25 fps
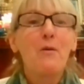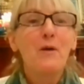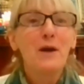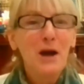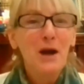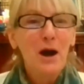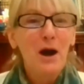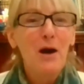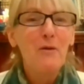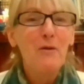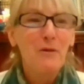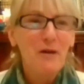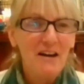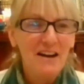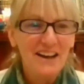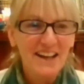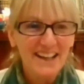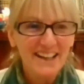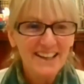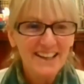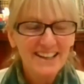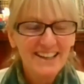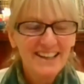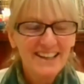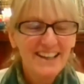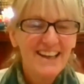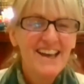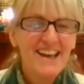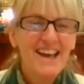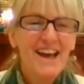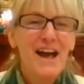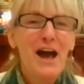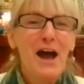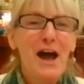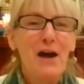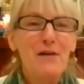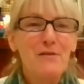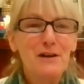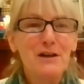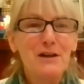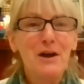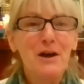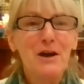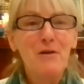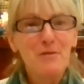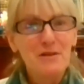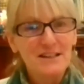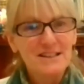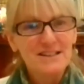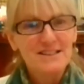we all want it and we
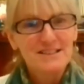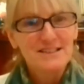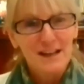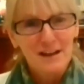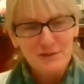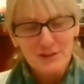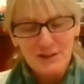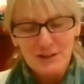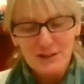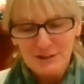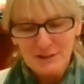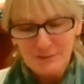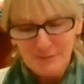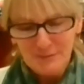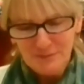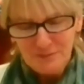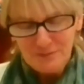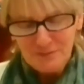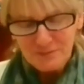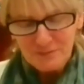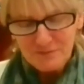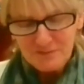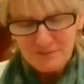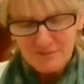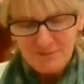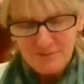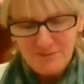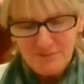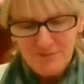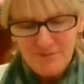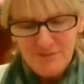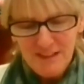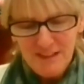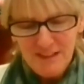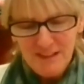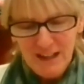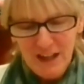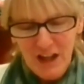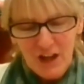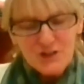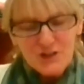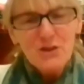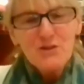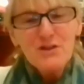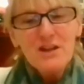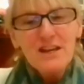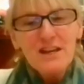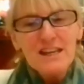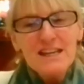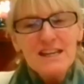don't want to suffer.
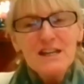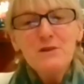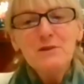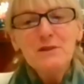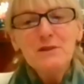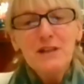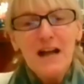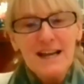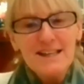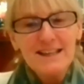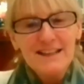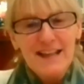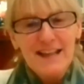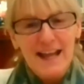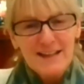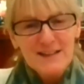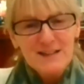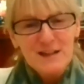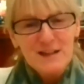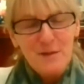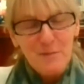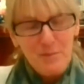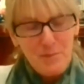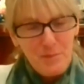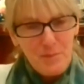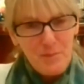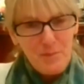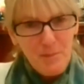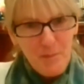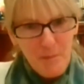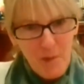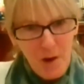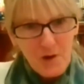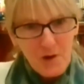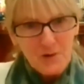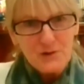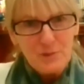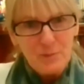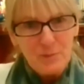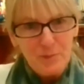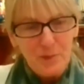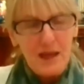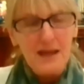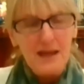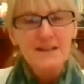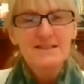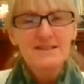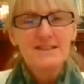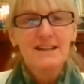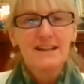So the equalizing, that's the most
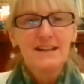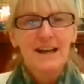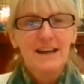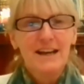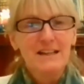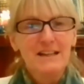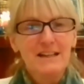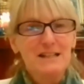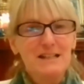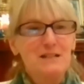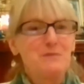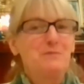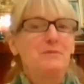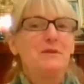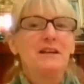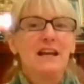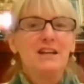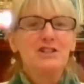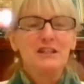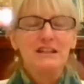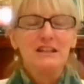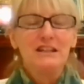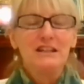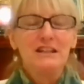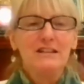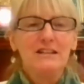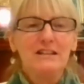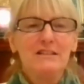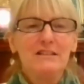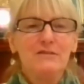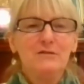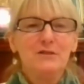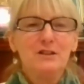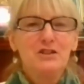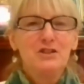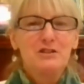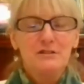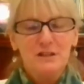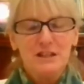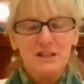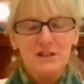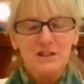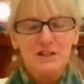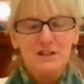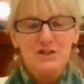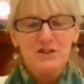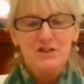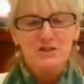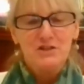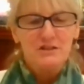basic explanation,
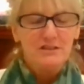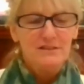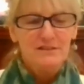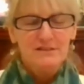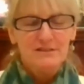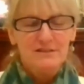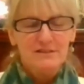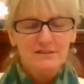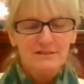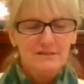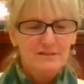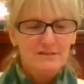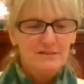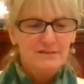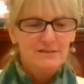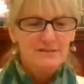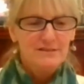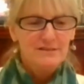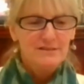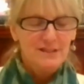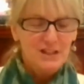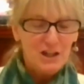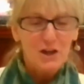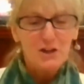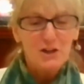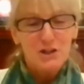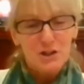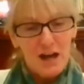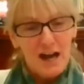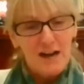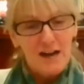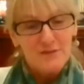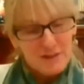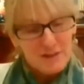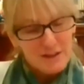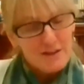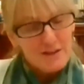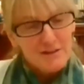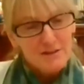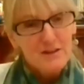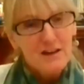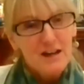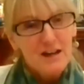which, you know, you have